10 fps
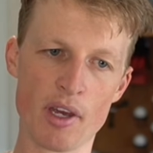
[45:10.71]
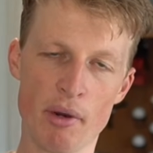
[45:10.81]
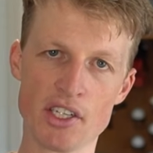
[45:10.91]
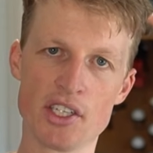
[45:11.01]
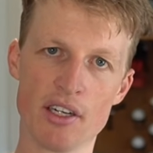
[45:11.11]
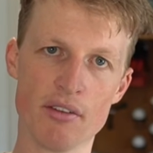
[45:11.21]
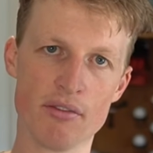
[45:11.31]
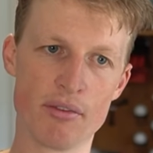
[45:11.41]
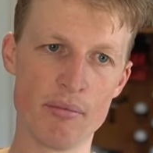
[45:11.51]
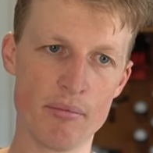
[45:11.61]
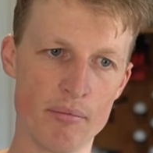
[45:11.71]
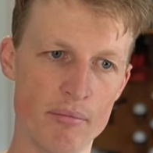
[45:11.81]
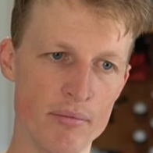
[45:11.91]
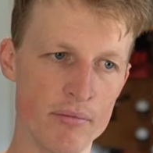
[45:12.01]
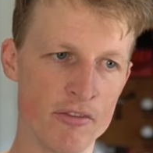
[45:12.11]
a bunch of
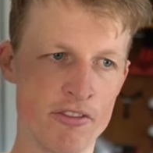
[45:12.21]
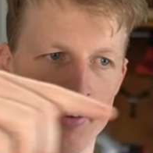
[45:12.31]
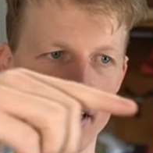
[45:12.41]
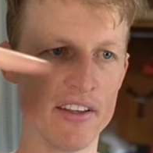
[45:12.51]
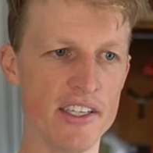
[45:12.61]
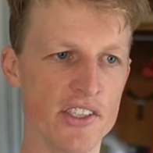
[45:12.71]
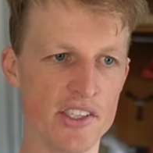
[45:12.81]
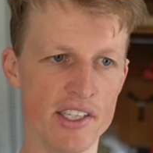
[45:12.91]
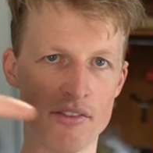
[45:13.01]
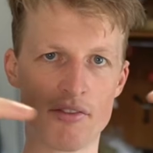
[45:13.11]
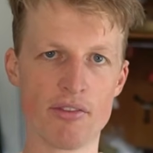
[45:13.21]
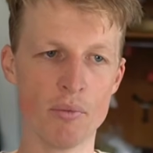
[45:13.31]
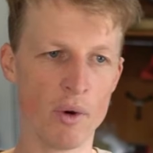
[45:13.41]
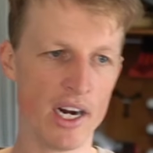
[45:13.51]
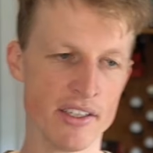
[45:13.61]
fairly stiff
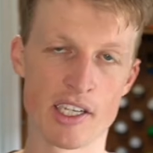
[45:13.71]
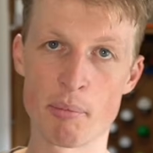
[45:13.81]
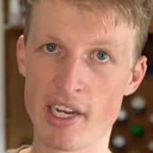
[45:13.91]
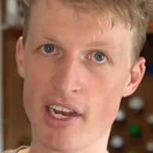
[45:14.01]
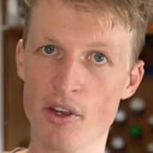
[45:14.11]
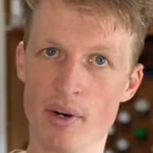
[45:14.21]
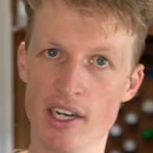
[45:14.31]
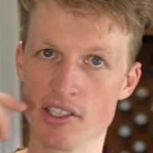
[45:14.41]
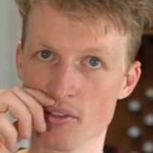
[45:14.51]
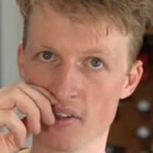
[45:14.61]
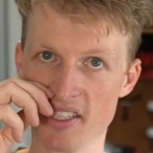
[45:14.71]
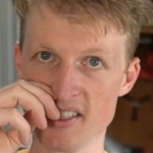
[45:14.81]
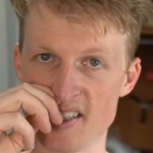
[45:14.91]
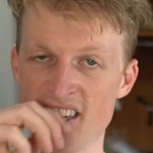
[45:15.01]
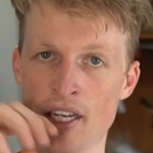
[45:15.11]
wires, like piano wire sort of
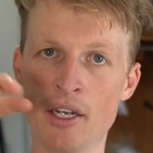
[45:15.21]
things.